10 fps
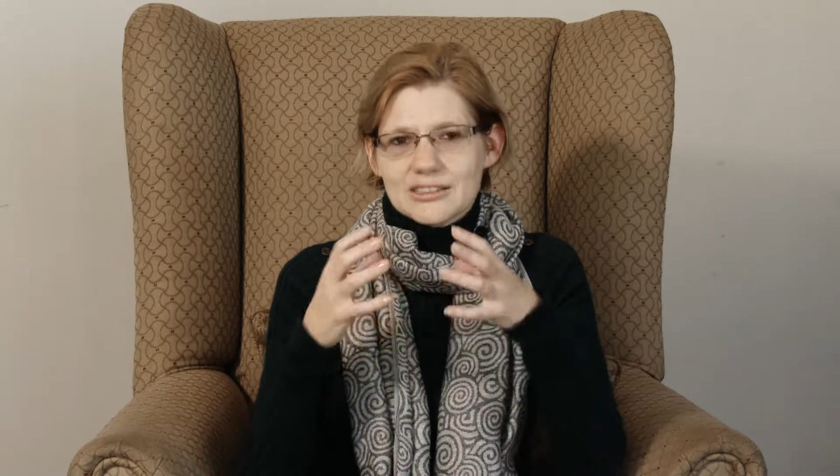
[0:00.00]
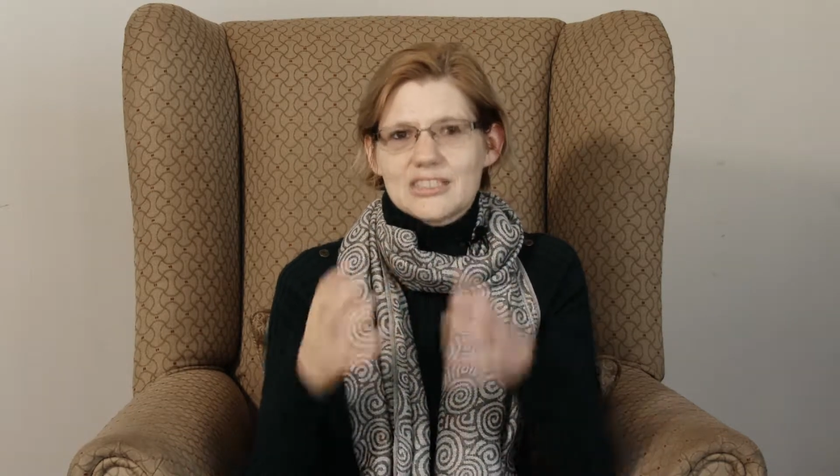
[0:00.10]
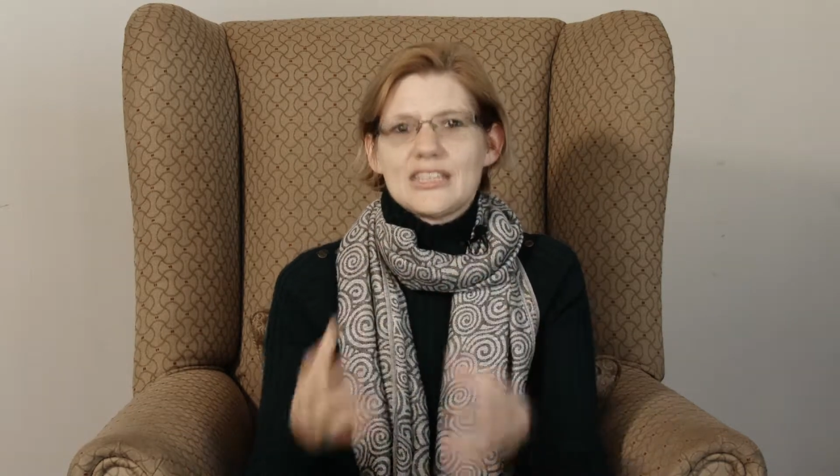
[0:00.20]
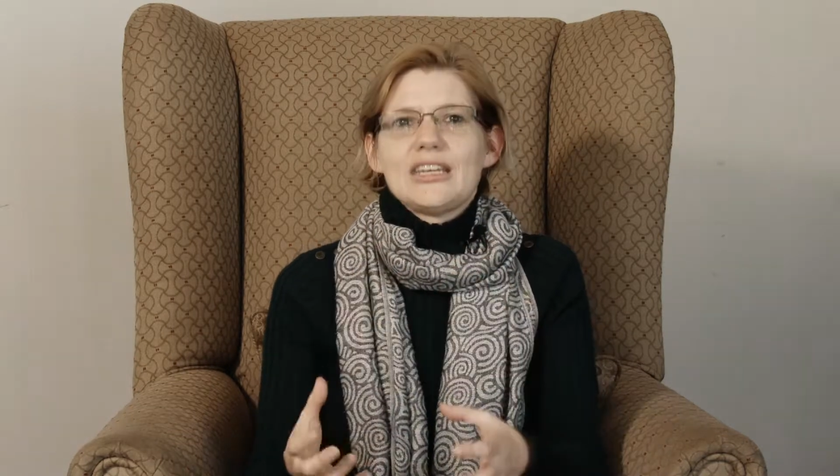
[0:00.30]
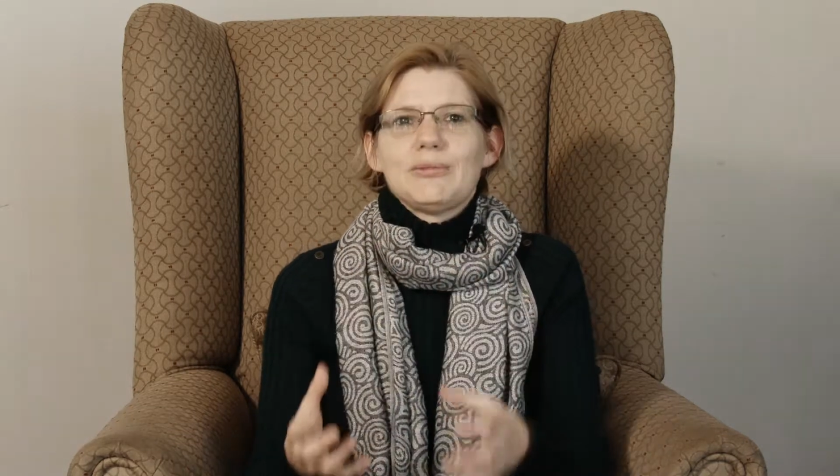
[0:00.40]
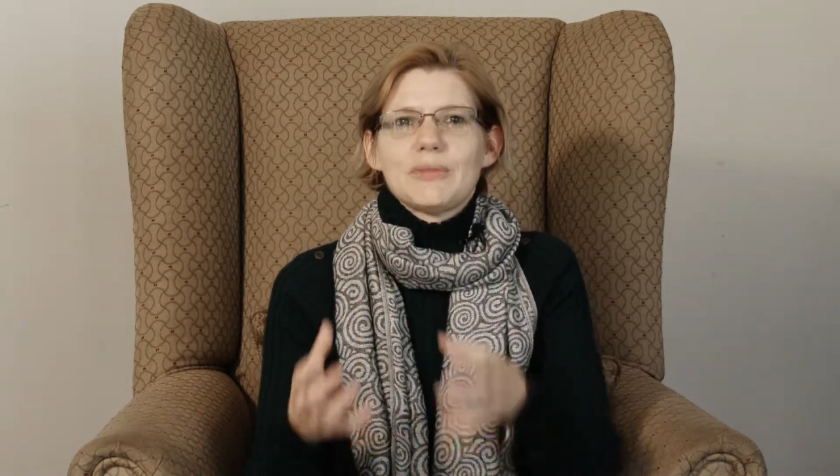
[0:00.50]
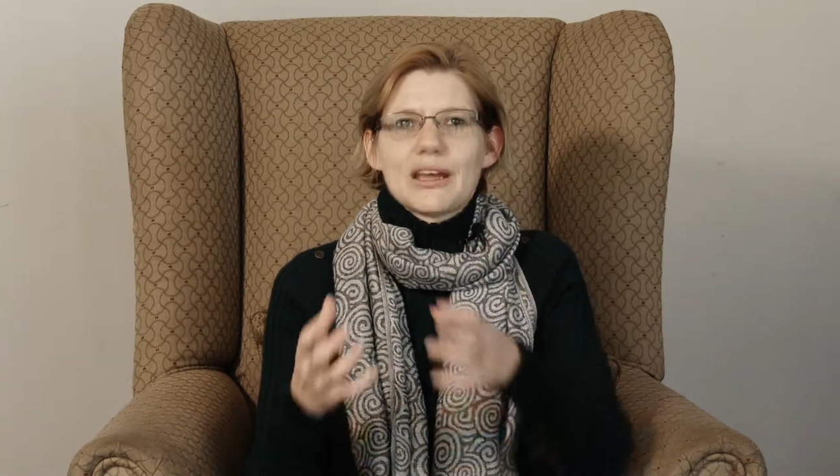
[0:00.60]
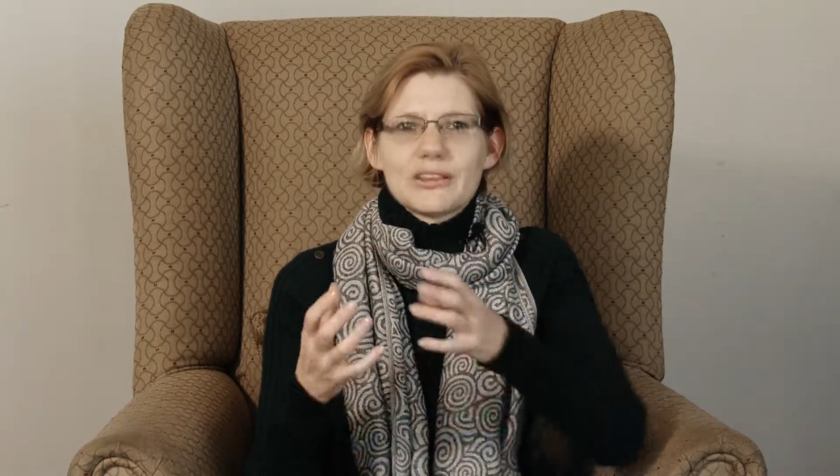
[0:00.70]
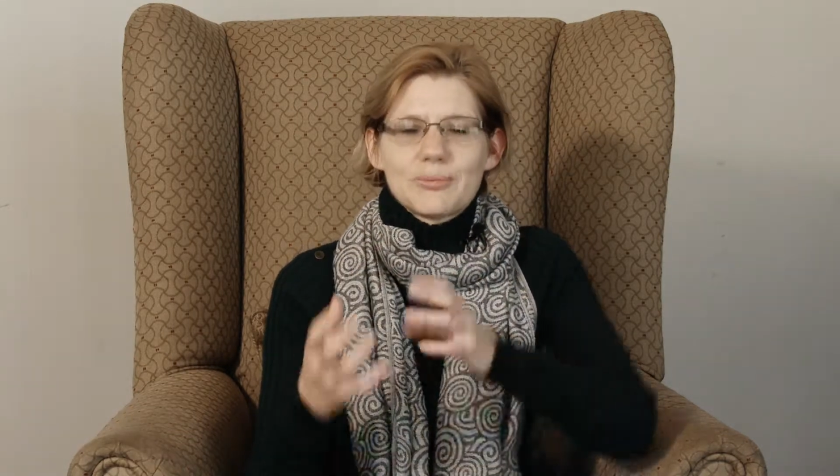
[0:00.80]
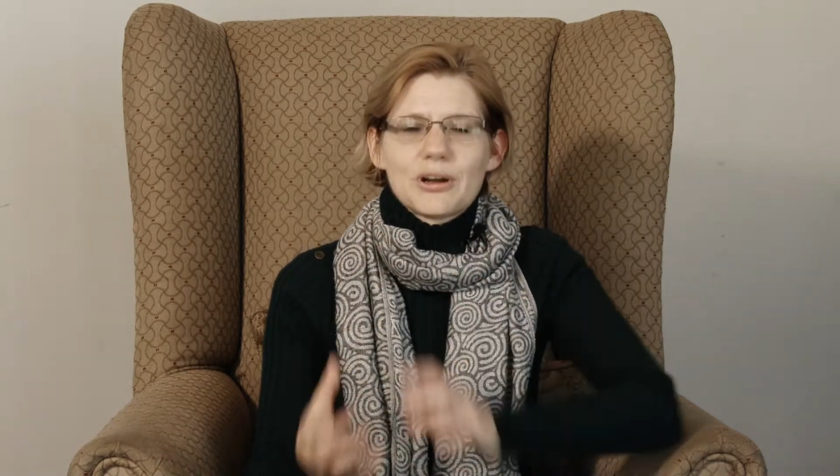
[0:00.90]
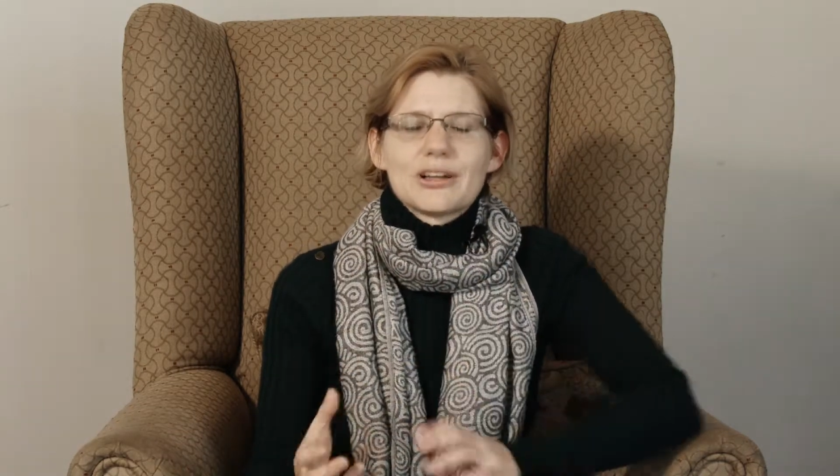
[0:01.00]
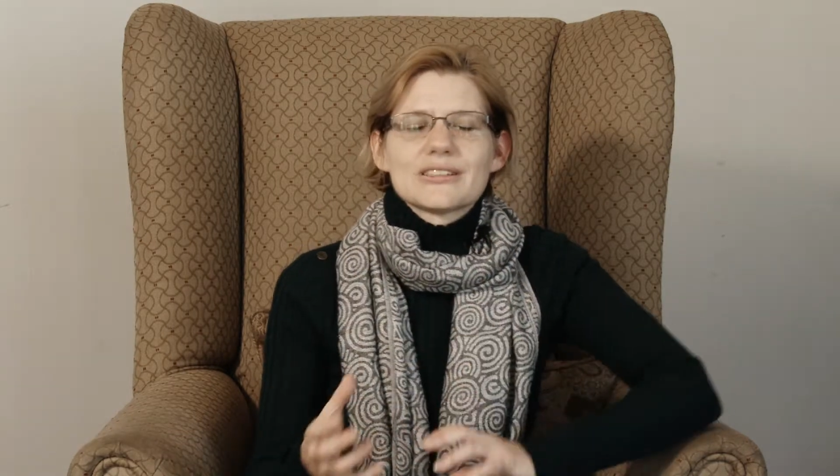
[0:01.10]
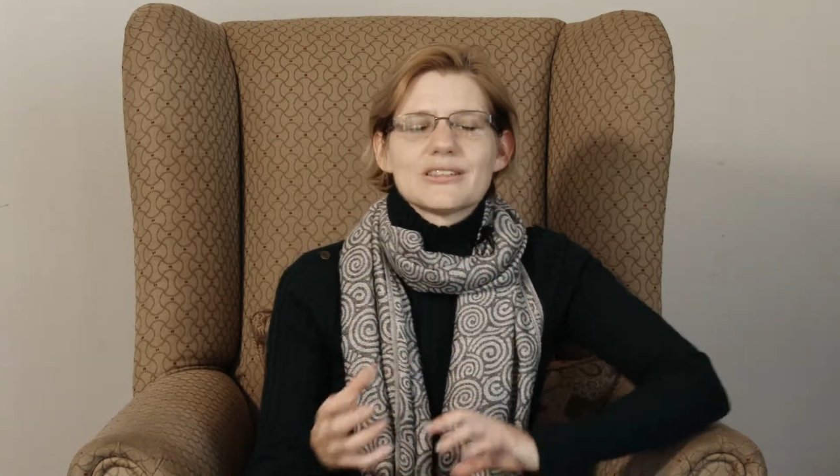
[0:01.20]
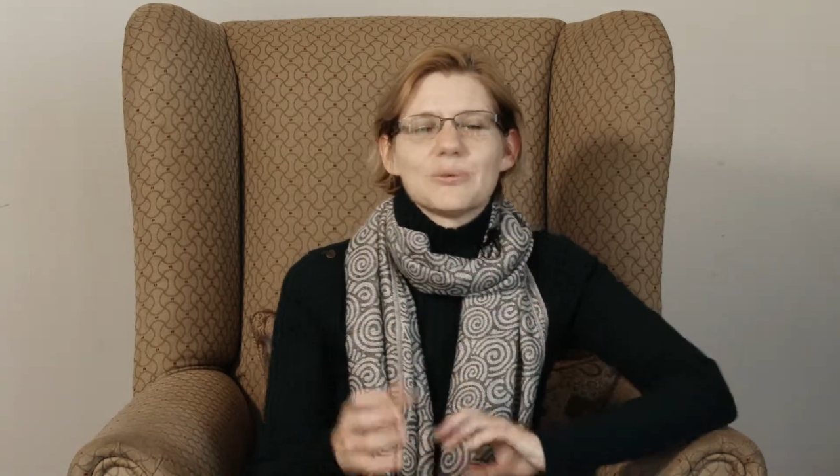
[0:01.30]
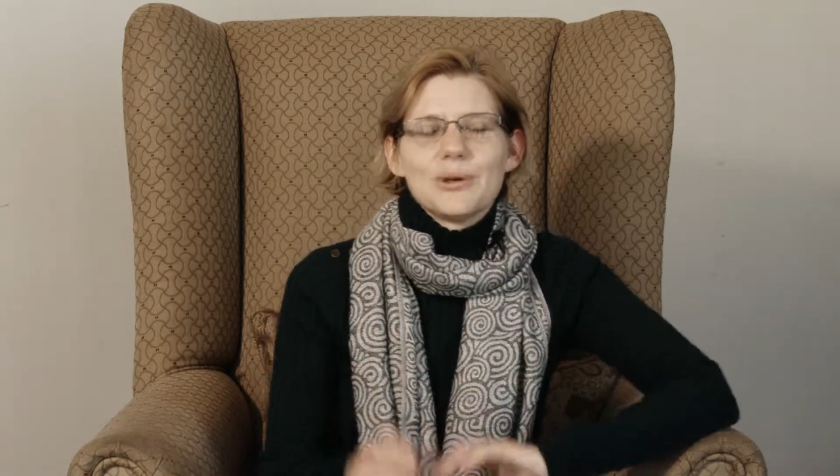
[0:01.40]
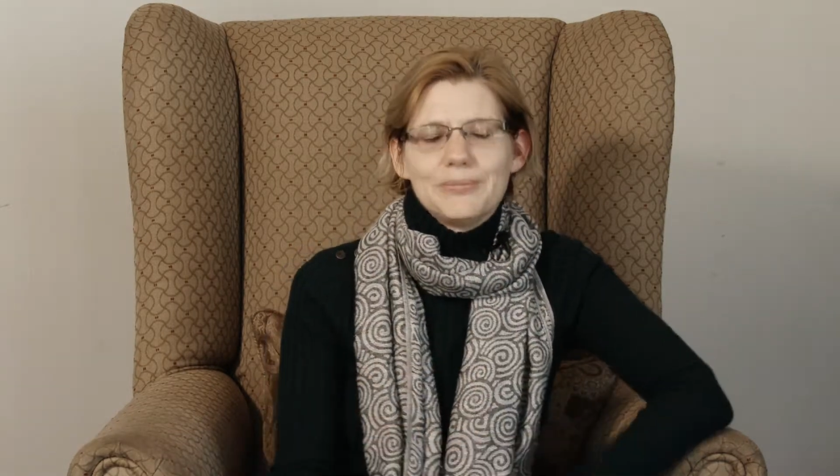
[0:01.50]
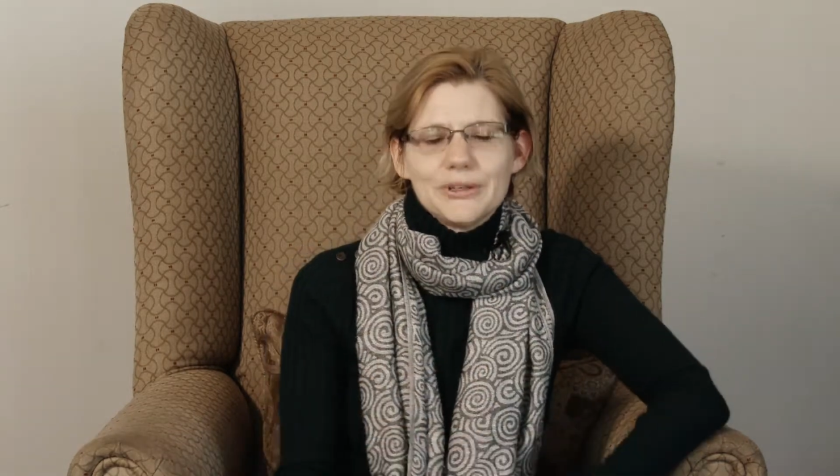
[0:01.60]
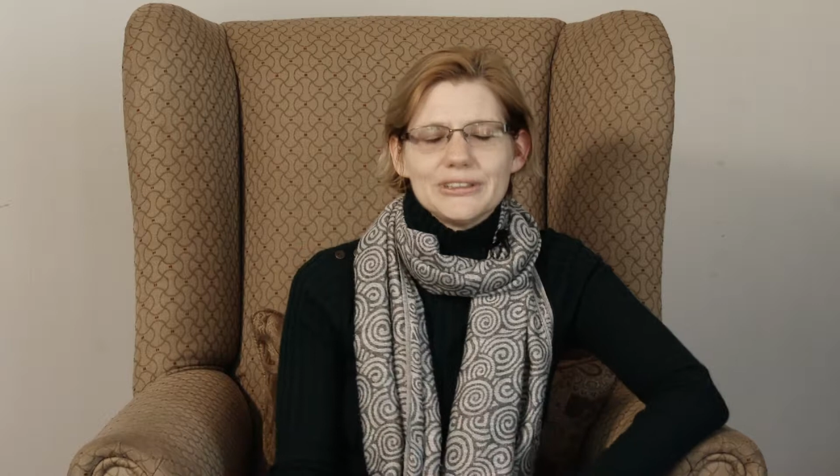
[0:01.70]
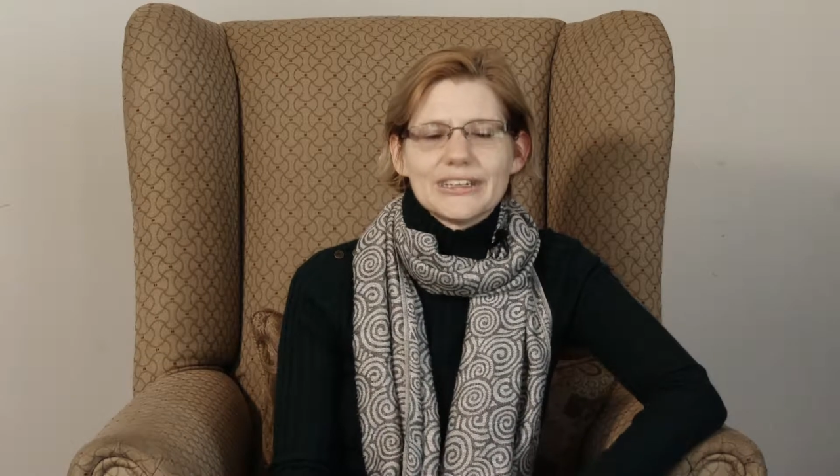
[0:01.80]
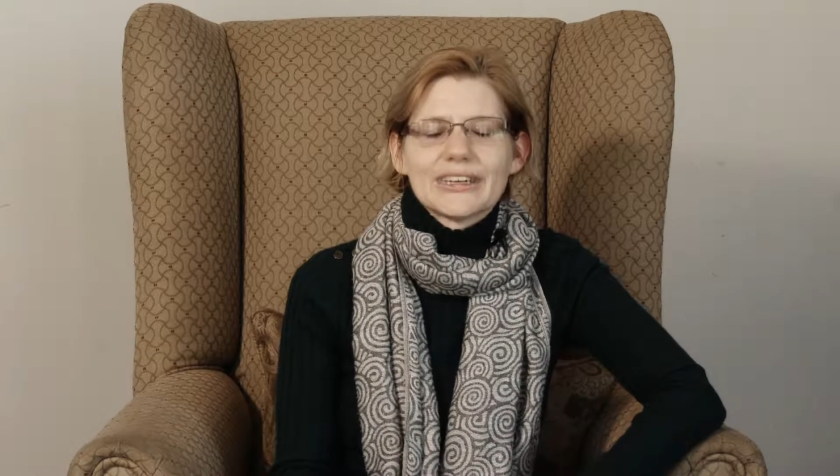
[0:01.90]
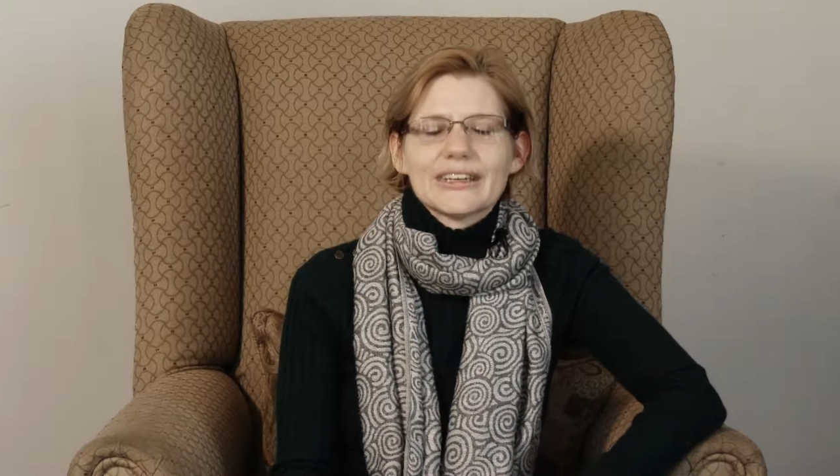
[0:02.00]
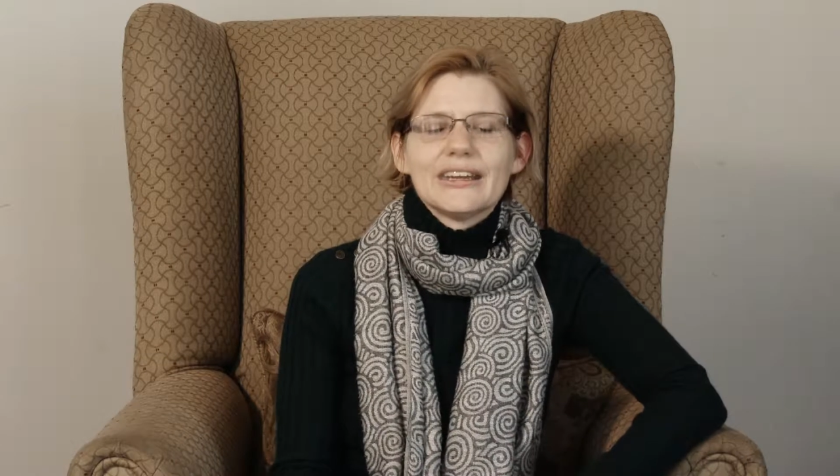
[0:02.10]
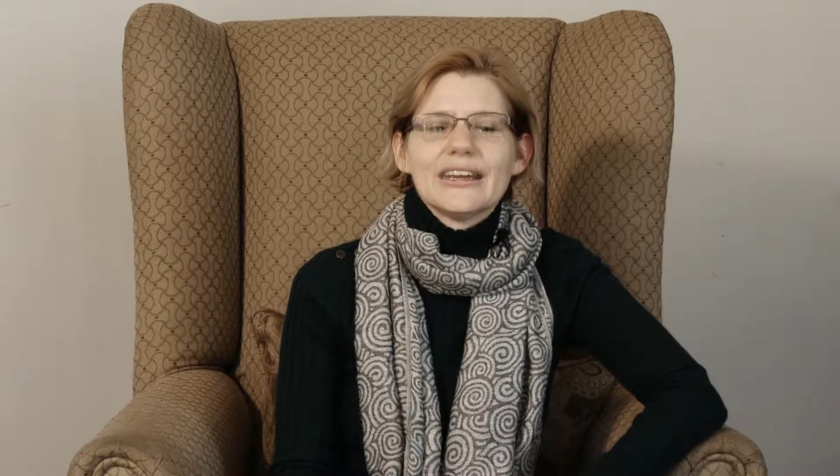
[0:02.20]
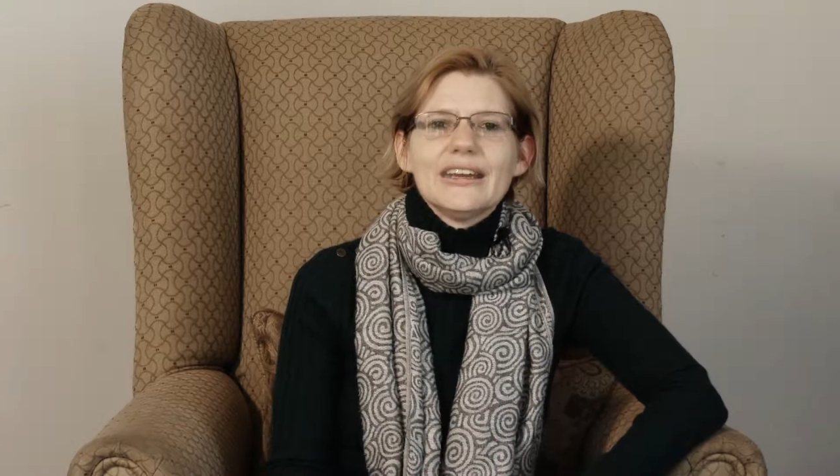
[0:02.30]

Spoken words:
team and the products that we're building.